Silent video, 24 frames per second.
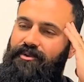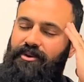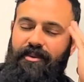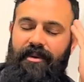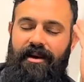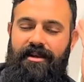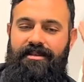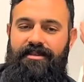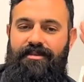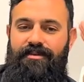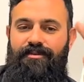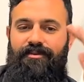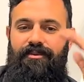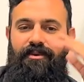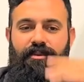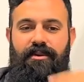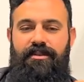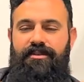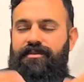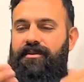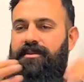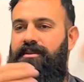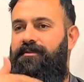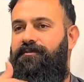robots,
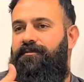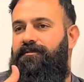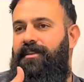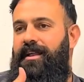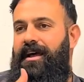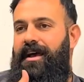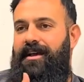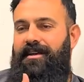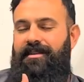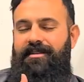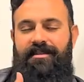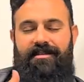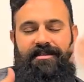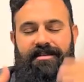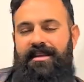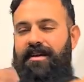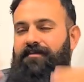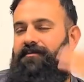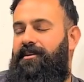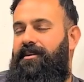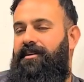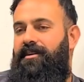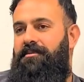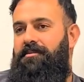robots would deflect. It's
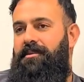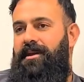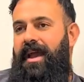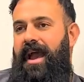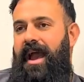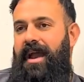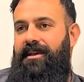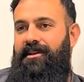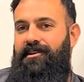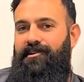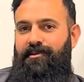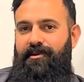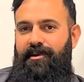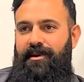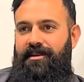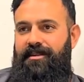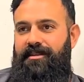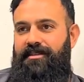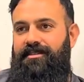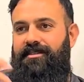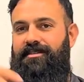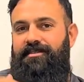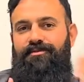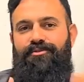never going to be accurate.
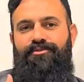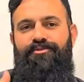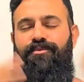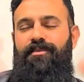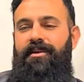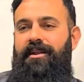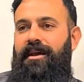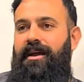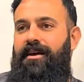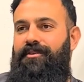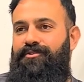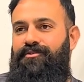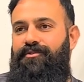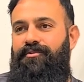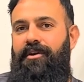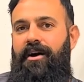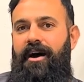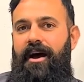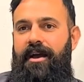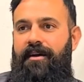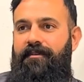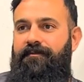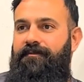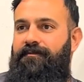It's too many, too
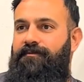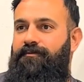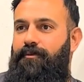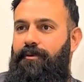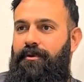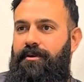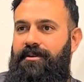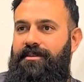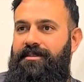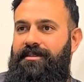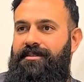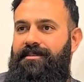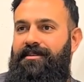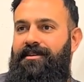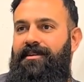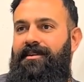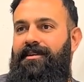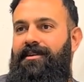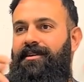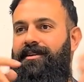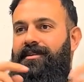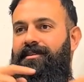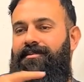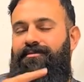high of a force.
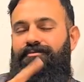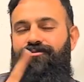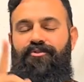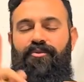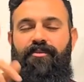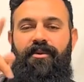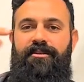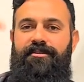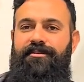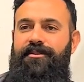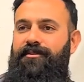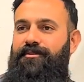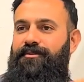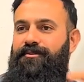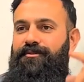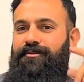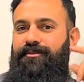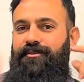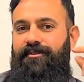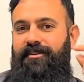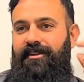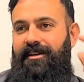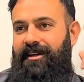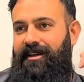Robots are
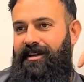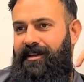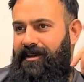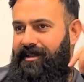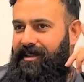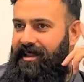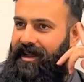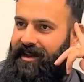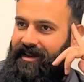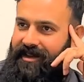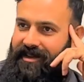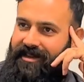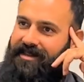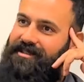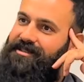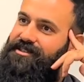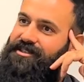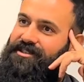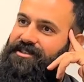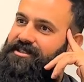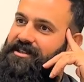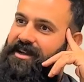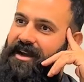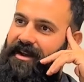noodly. Like this is
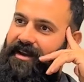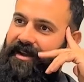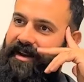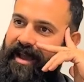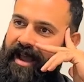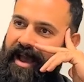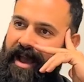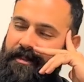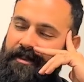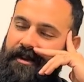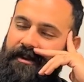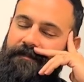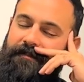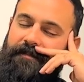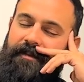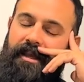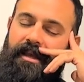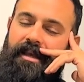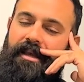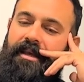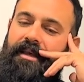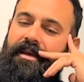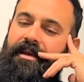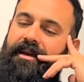just not going to happen."
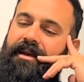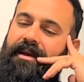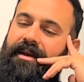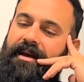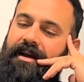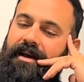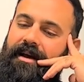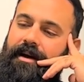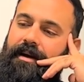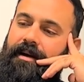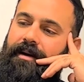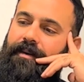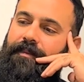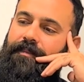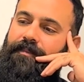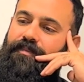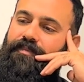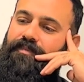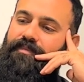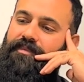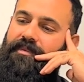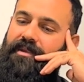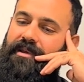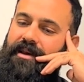
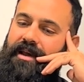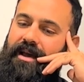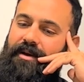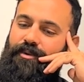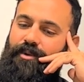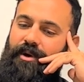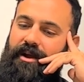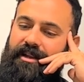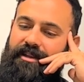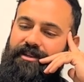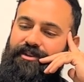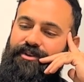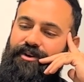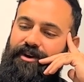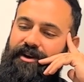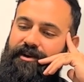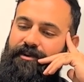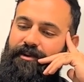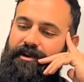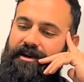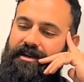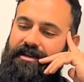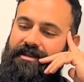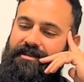Um, what it took
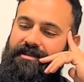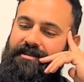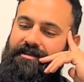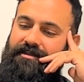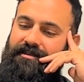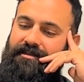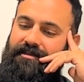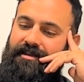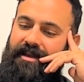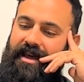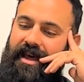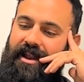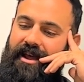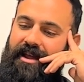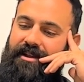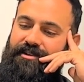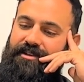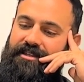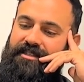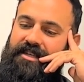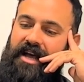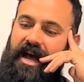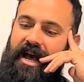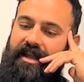was, and I
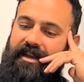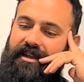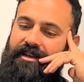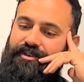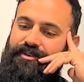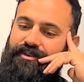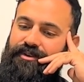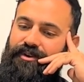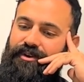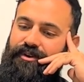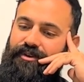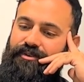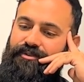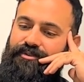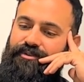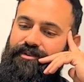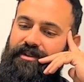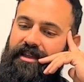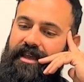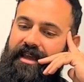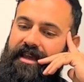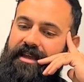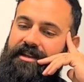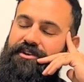decided to go to
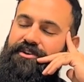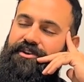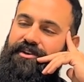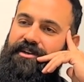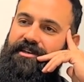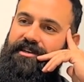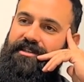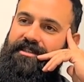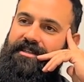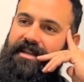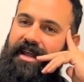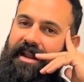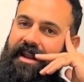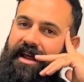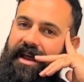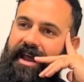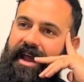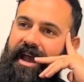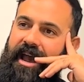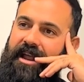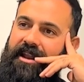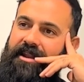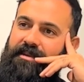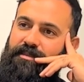the interns that I
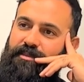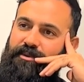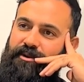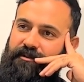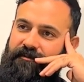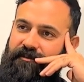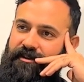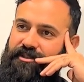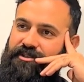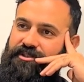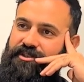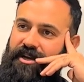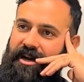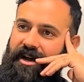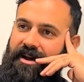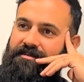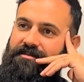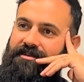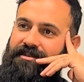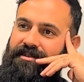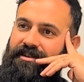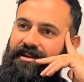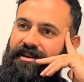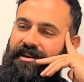had at previous
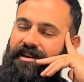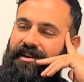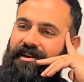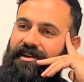jobs,